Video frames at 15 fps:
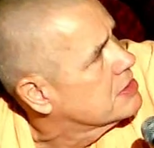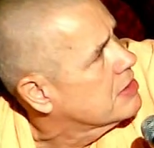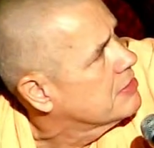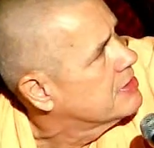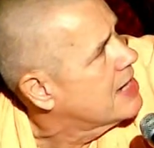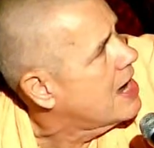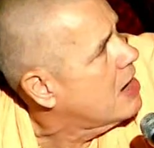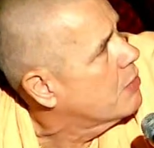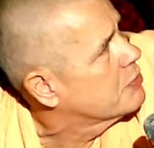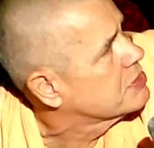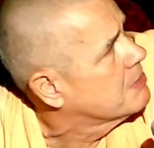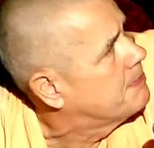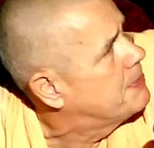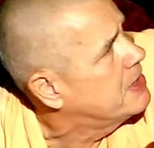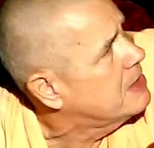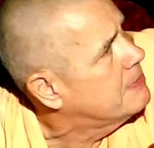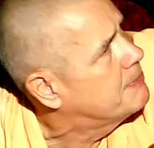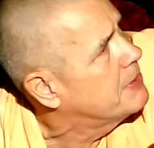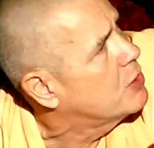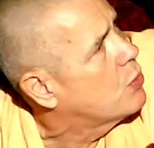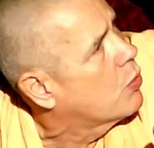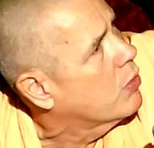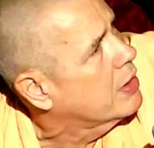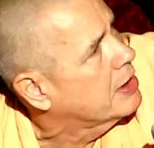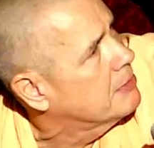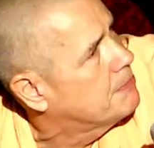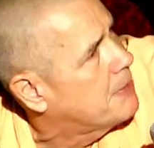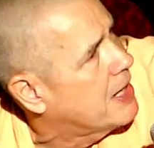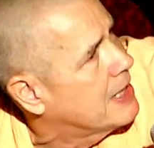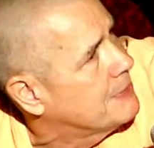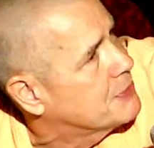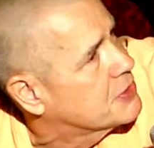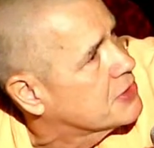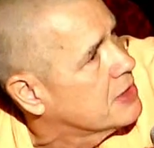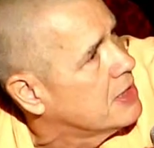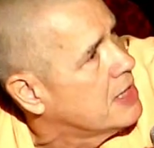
now was a big big organ pipes,